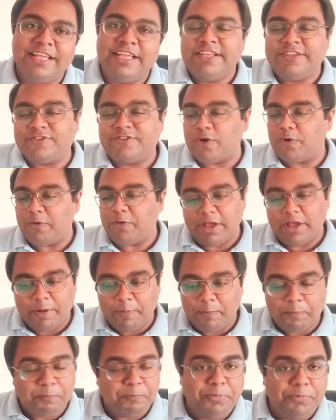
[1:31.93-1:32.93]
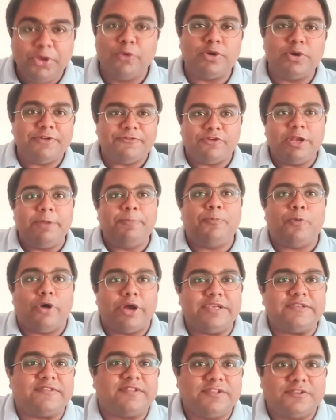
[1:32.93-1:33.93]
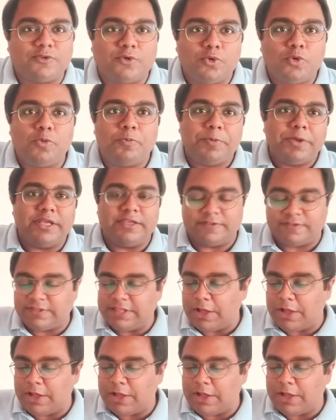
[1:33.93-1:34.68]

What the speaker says: So beautifully poised this group is.